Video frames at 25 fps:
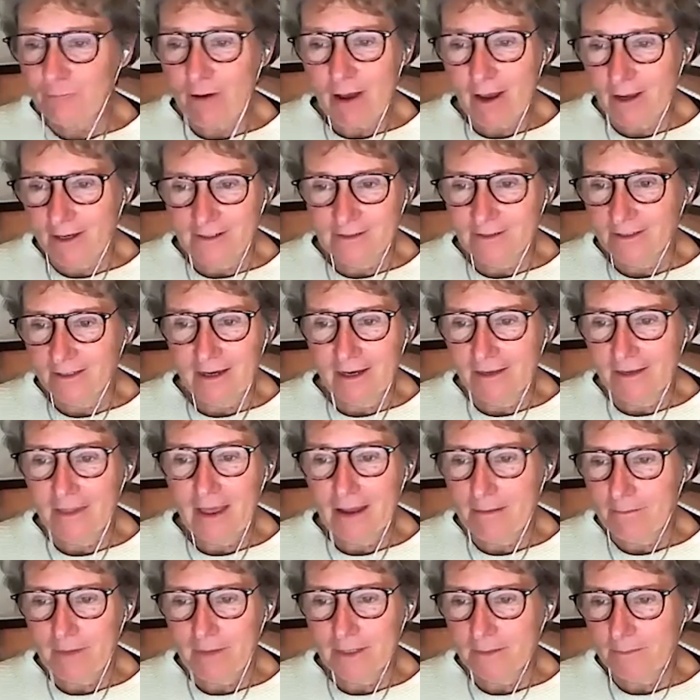be right, and
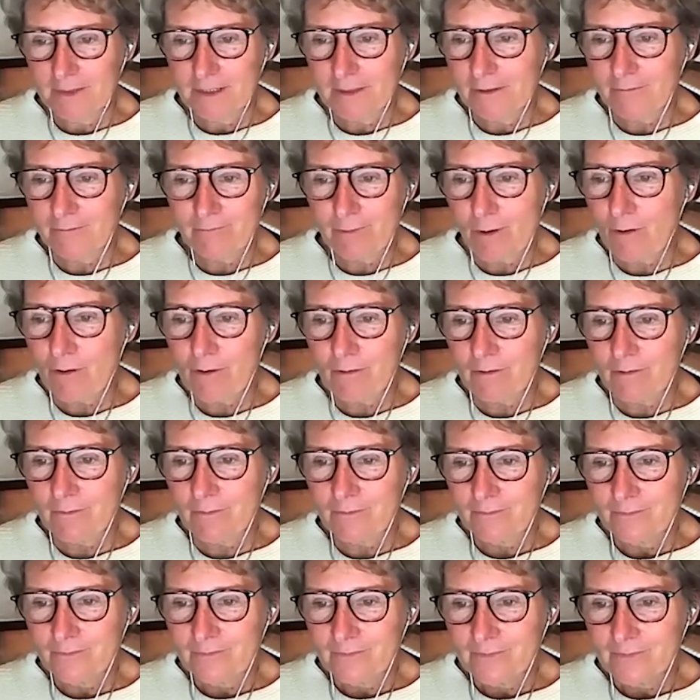that may be the
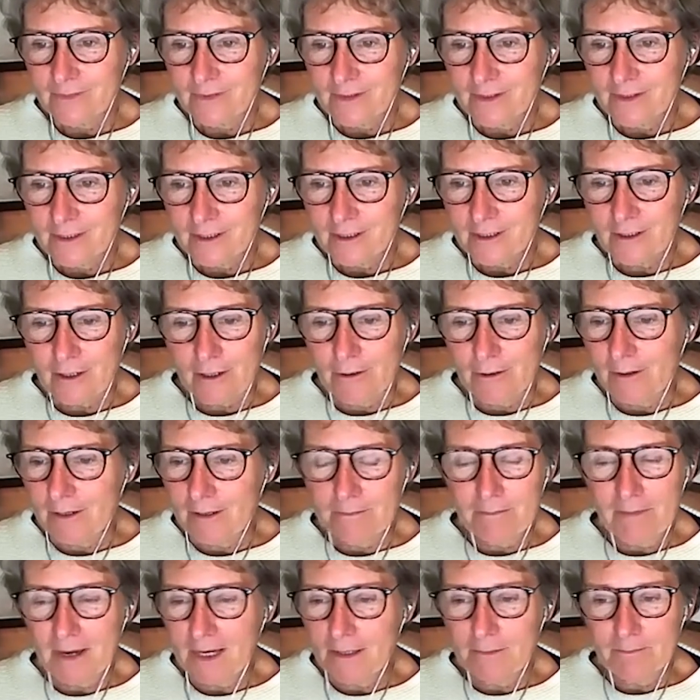wrong, you know,
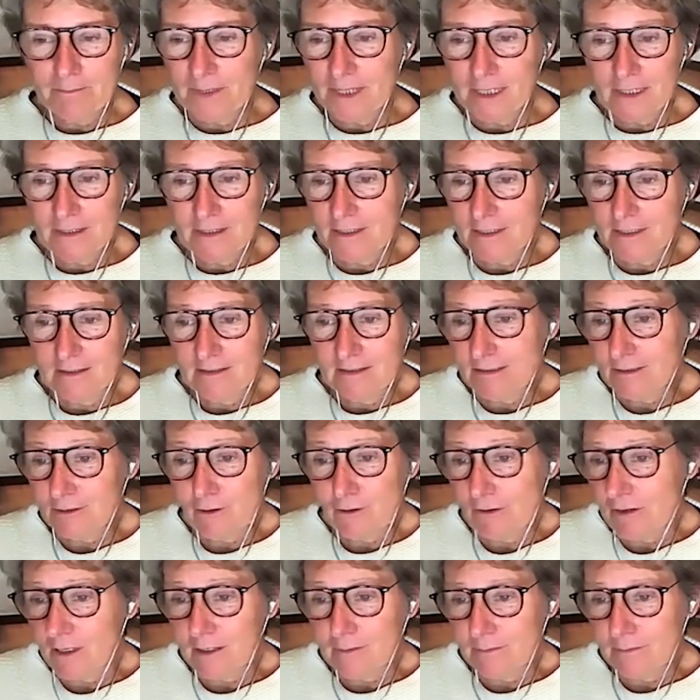it may be that it's
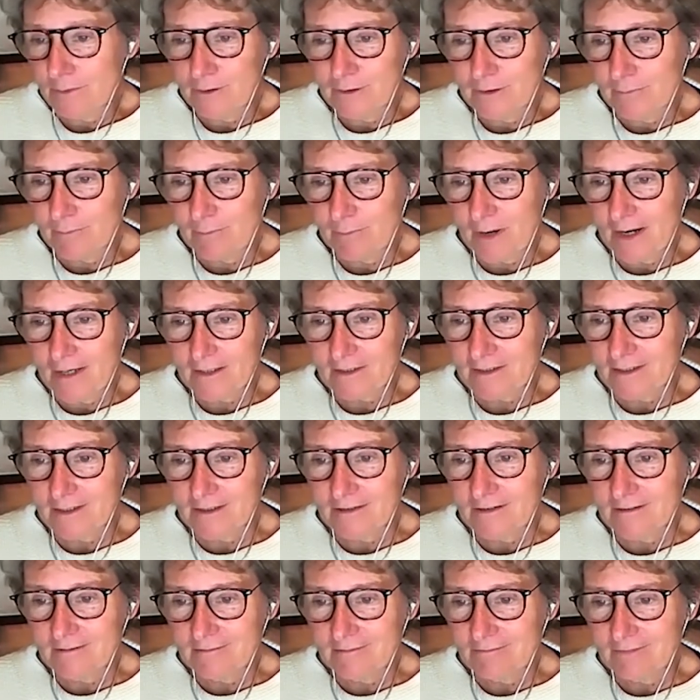not a community of
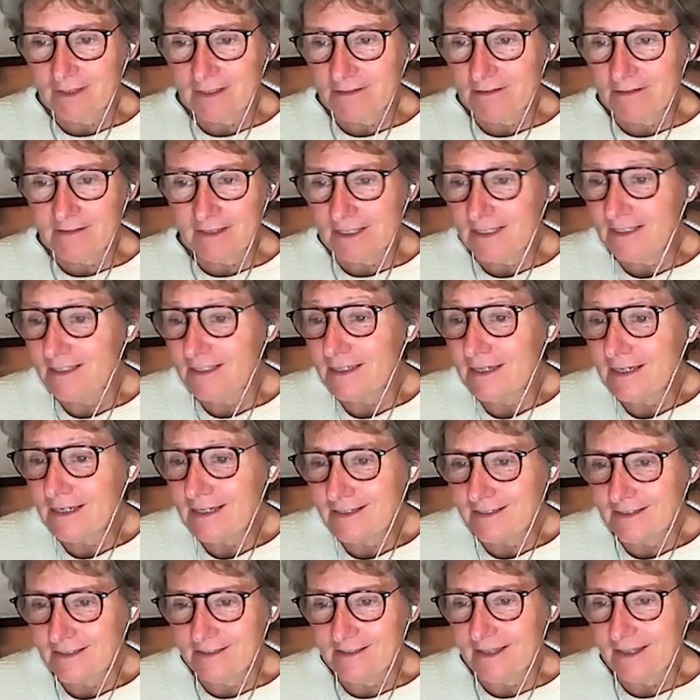practice that is
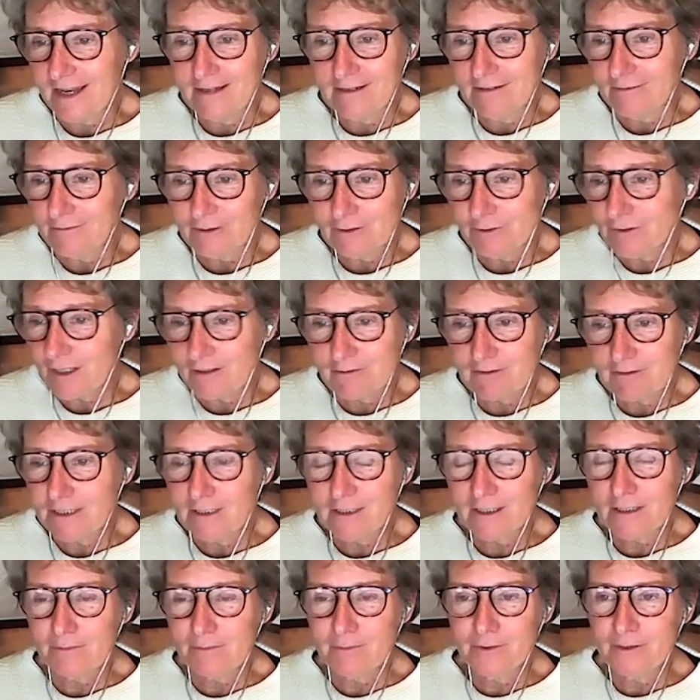needed then. You don't need
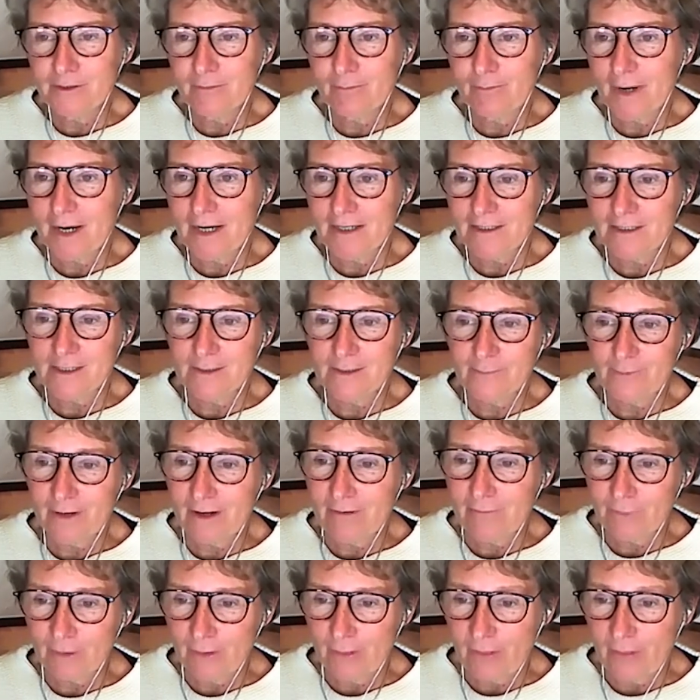a community of practice for
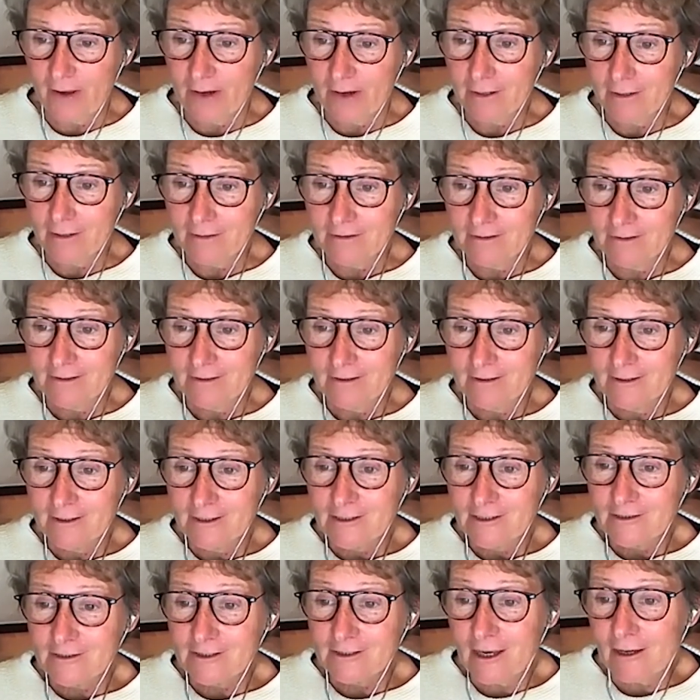everything.
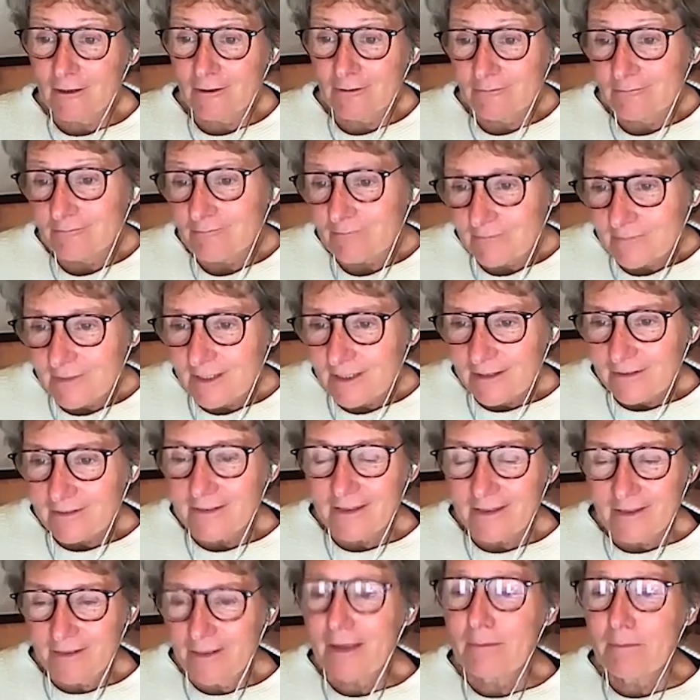So
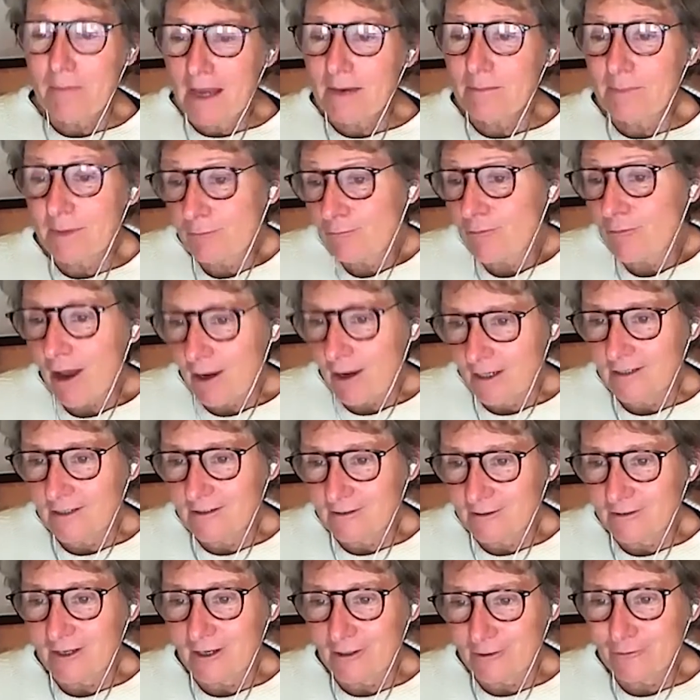they may be right.
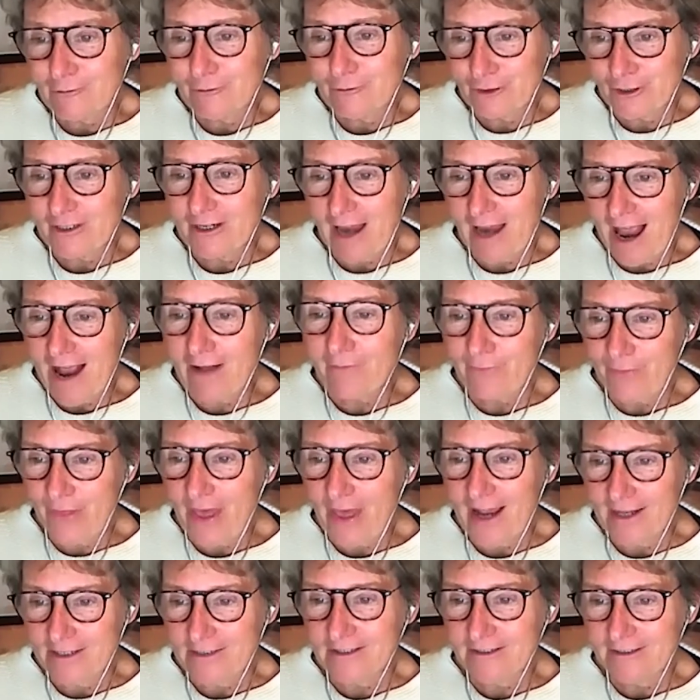So you should have
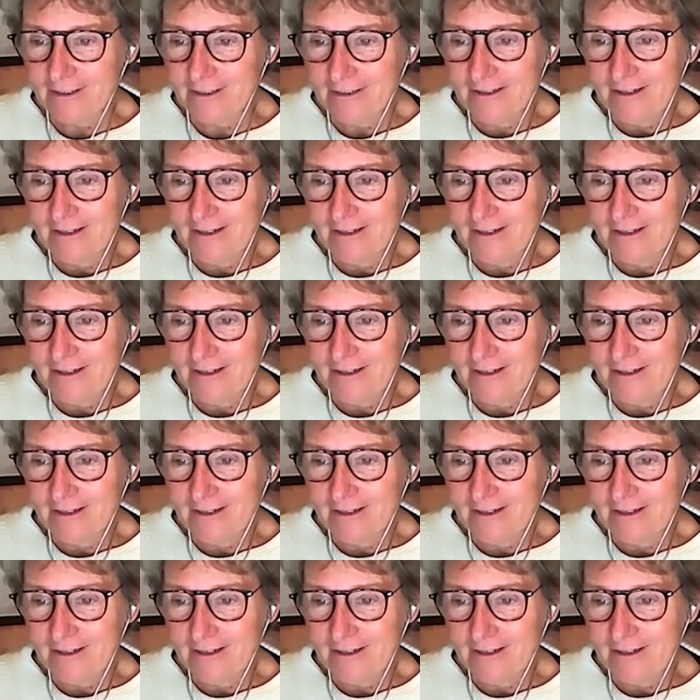that